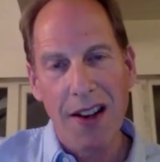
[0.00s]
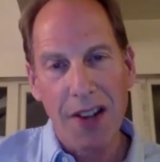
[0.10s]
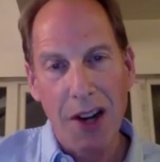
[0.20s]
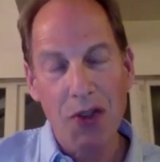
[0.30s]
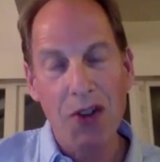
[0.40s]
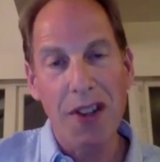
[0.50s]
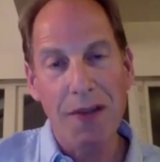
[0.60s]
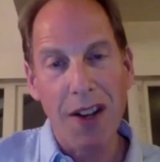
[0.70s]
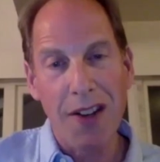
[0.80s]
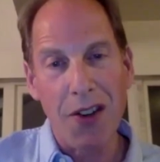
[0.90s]
is hundreds
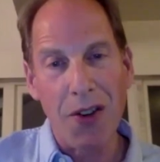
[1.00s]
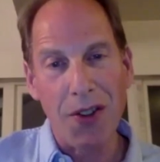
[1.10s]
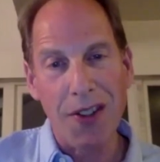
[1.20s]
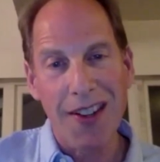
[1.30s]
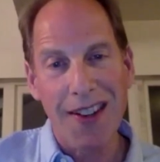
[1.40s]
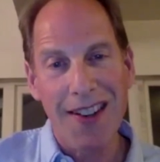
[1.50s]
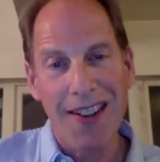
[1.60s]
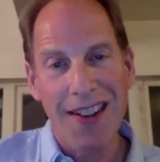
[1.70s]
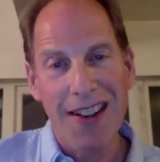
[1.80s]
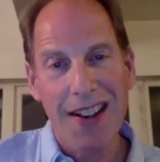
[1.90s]
of years old?
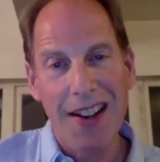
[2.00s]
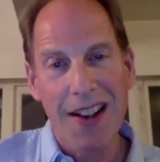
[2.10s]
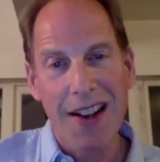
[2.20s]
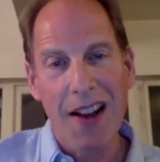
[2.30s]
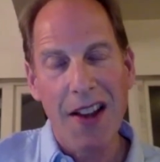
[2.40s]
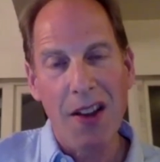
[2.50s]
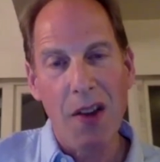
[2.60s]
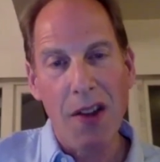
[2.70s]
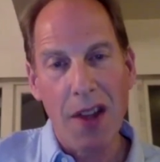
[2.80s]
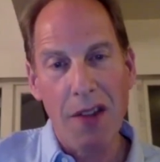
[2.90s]

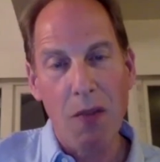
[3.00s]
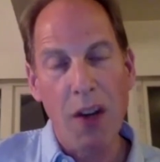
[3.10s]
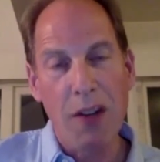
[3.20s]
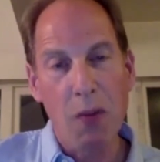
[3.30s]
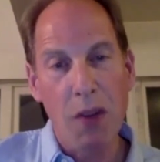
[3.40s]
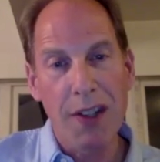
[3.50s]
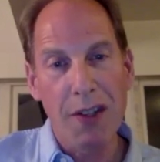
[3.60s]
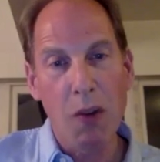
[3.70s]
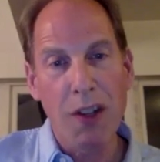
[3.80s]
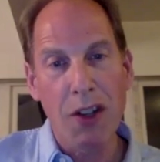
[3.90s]
And
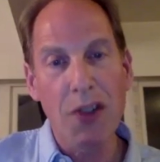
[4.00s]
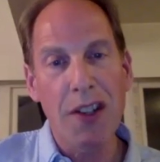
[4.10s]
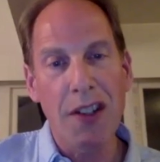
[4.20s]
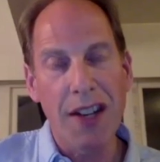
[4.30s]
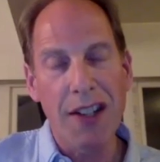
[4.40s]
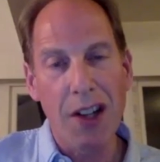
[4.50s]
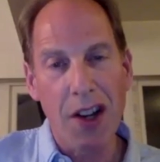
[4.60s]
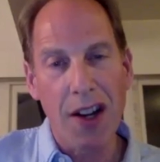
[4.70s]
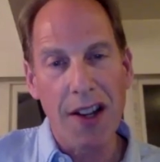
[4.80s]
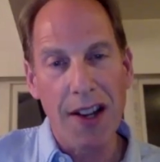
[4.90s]
we do still need to
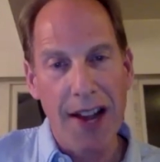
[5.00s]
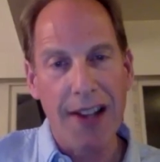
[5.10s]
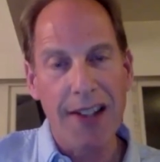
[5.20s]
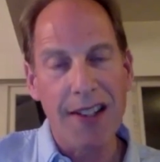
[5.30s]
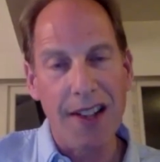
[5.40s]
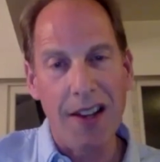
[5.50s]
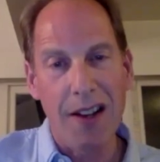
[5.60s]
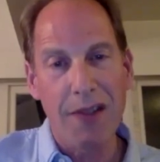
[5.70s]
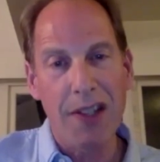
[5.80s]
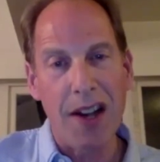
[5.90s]
look at the legacy
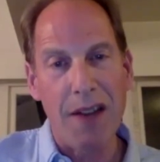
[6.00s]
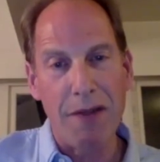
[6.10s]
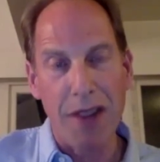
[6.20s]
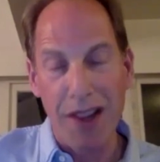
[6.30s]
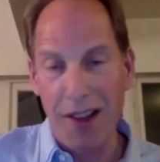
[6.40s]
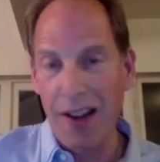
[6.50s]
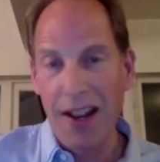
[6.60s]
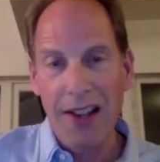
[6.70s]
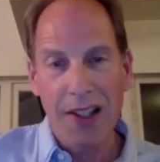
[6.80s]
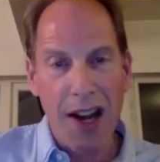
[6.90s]
of slavery, that
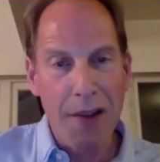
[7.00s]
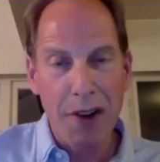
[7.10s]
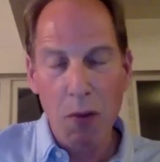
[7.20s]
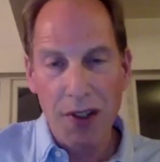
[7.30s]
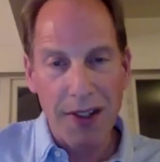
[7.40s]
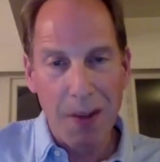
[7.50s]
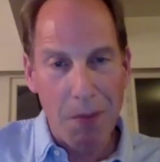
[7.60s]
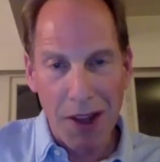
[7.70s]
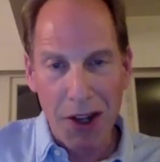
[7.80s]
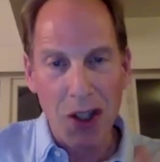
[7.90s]
slavery wasn't
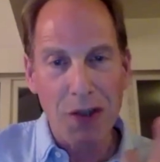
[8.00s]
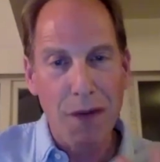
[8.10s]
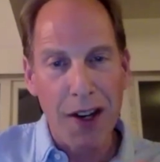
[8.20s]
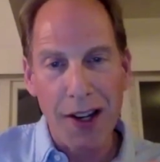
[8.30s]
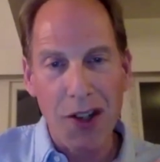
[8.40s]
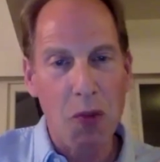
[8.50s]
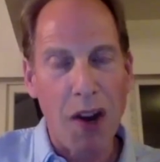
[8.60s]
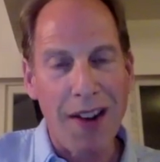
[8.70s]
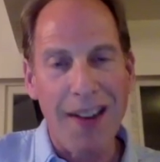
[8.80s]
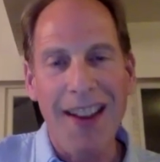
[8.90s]
something that just finished
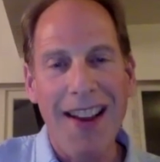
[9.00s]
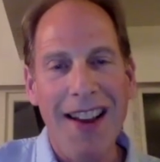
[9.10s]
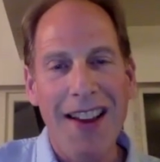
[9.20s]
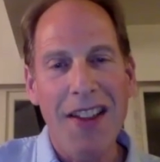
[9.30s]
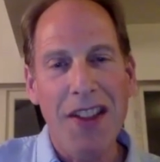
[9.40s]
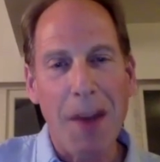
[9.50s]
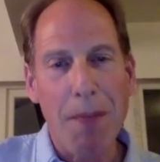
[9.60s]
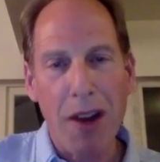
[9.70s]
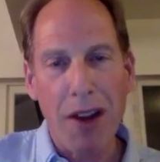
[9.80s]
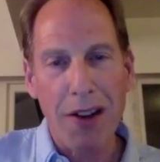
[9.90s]
when they
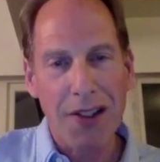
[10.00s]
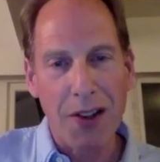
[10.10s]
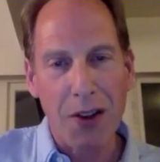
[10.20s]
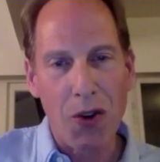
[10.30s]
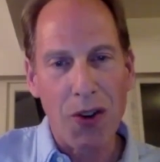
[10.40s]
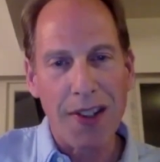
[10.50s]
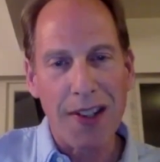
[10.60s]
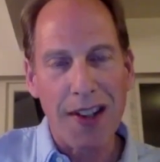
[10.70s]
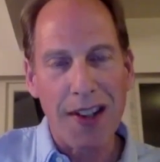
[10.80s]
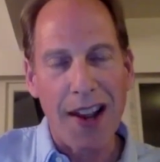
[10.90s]
passed a law
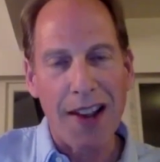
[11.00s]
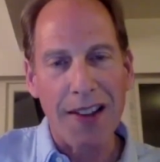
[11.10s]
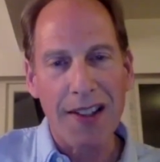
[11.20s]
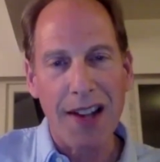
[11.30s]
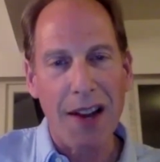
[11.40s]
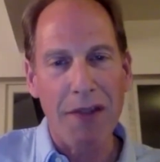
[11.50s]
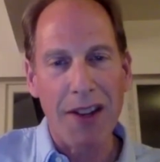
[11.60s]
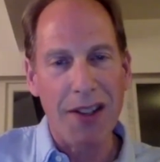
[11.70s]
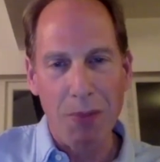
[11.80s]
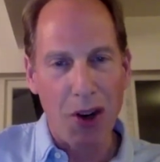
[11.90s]
saying
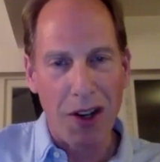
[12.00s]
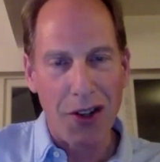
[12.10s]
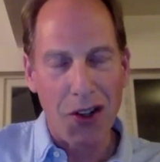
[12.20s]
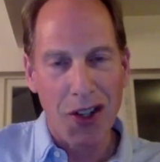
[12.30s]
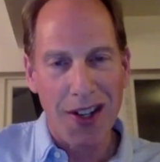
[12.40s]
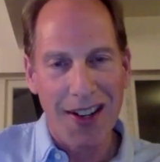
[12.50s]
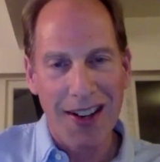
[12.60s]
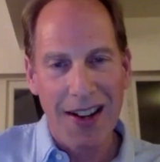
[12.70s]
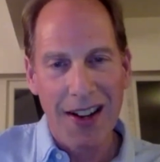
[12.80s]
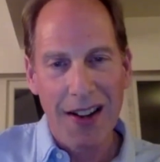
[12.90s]
slavery is abolished.
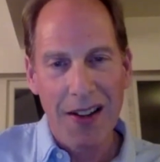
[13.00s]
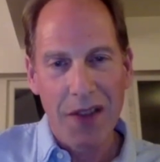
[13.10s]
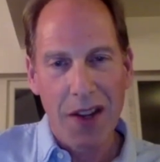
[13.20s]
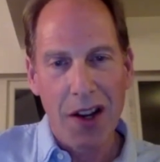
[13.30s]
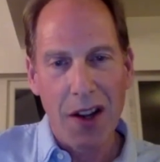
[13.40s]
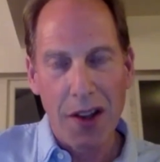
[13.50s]
You know,